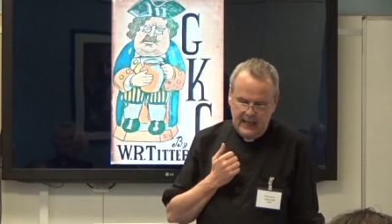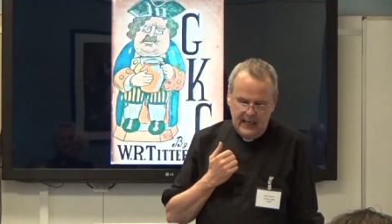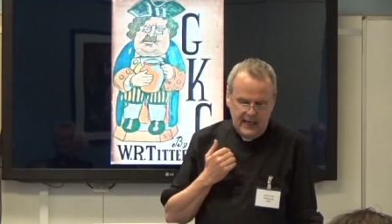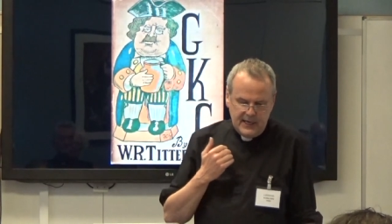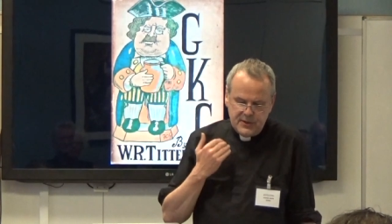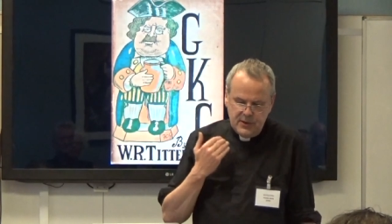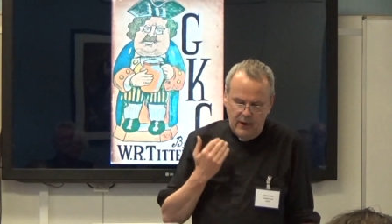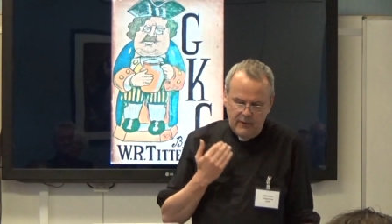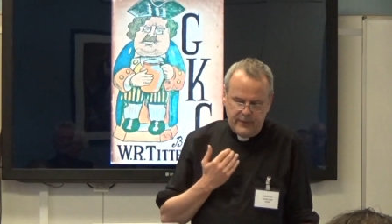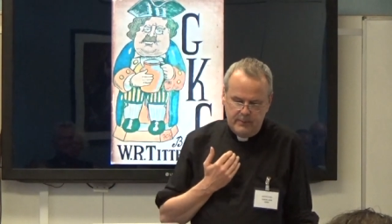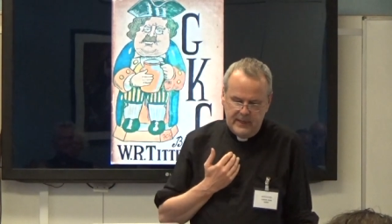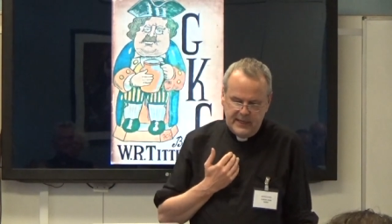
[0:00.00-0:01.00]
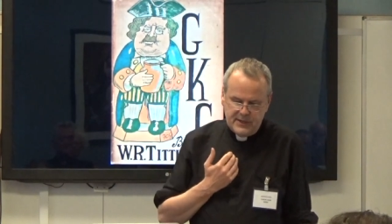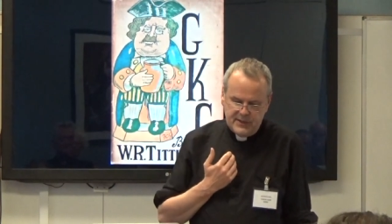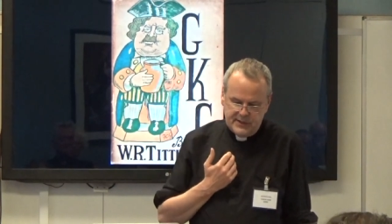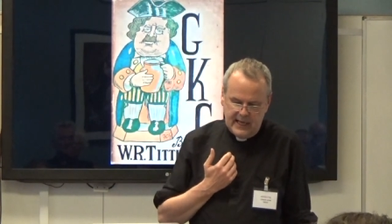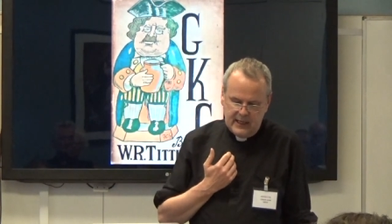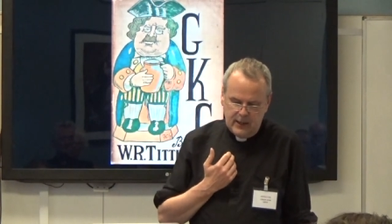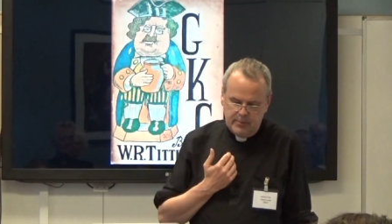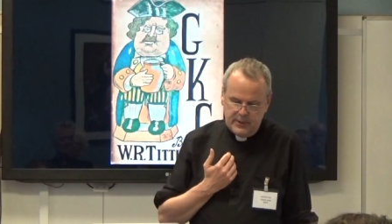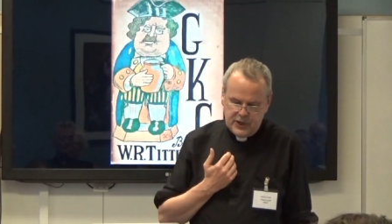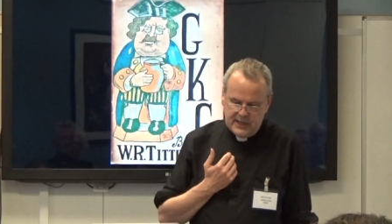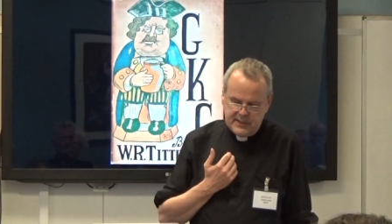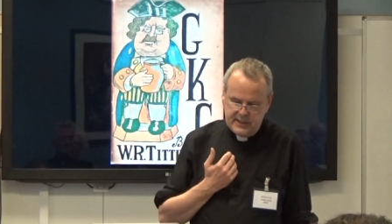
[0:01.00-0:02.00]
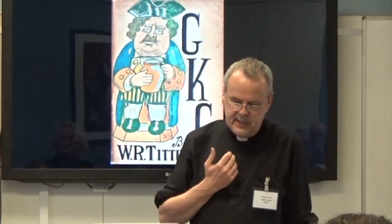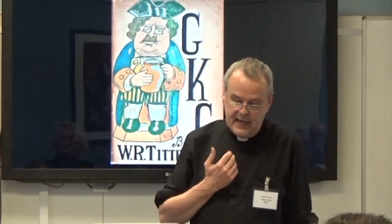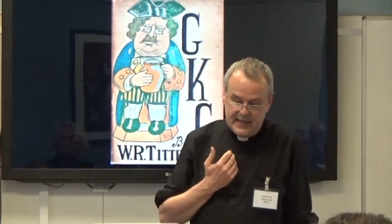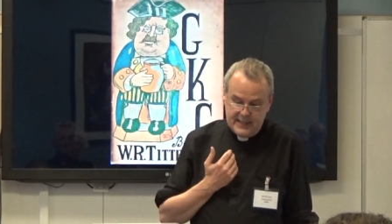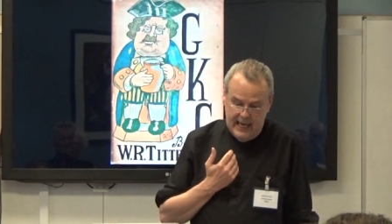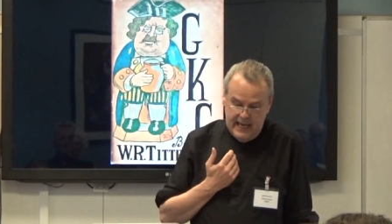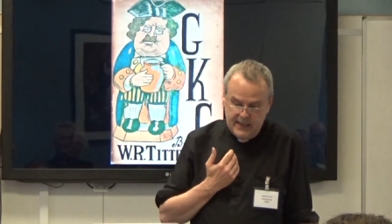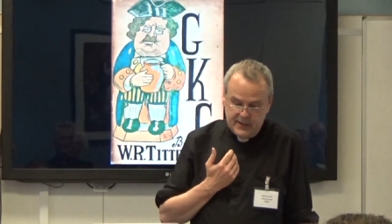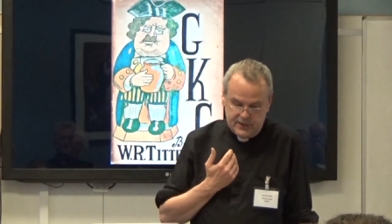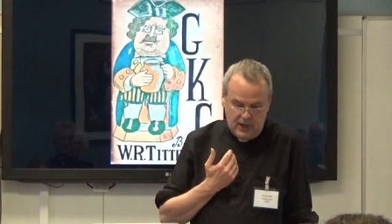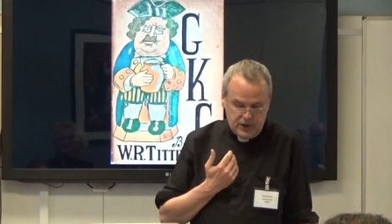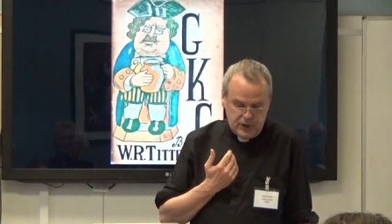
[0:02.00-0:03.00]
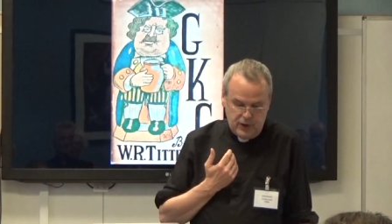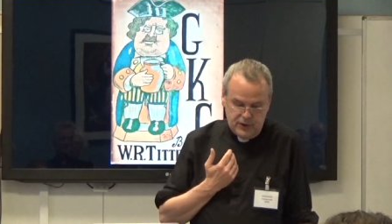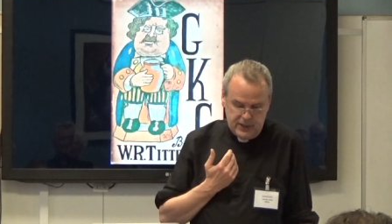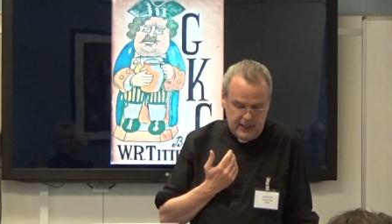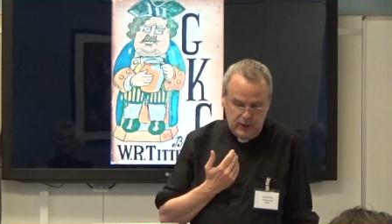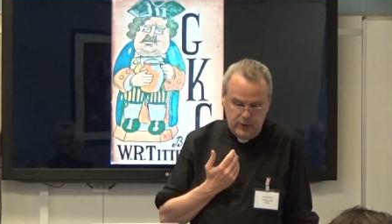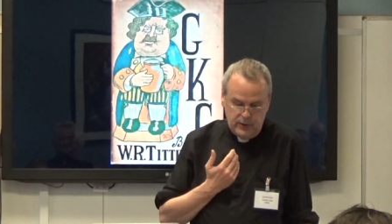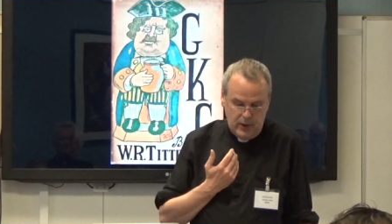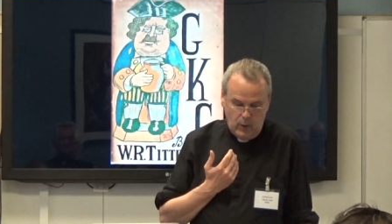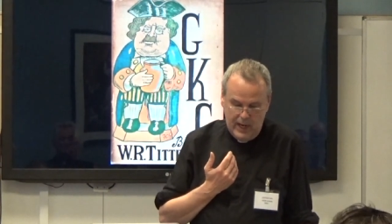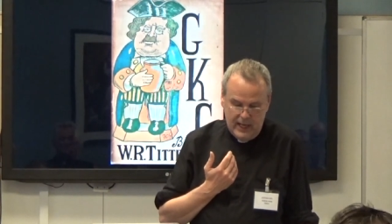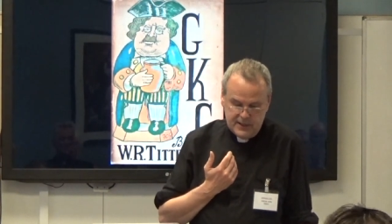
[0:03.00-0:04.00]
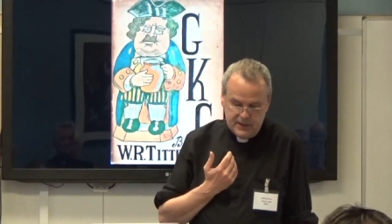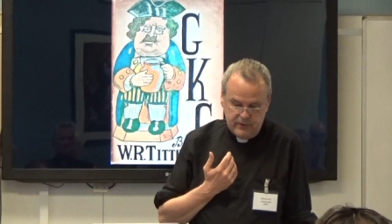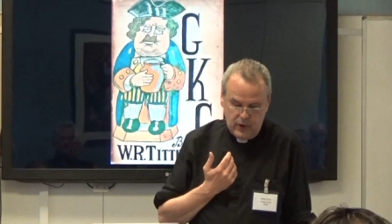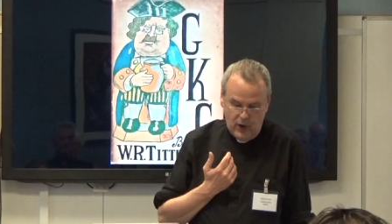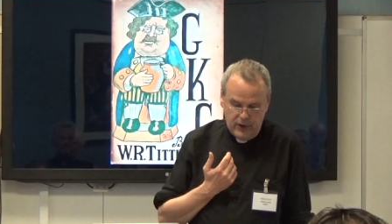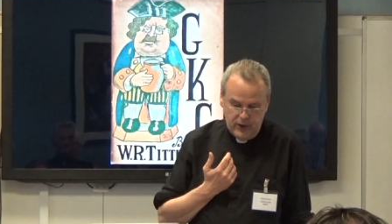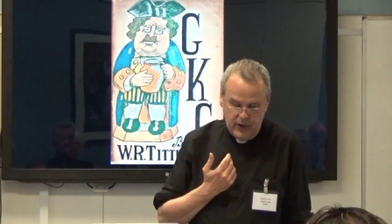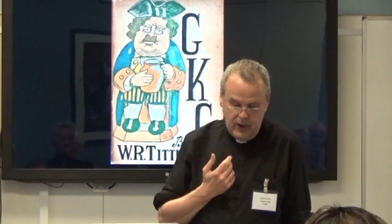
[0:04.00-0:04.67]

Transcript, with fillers: it is not for me to say Gilbert Chesterton attained such continued awareness of God,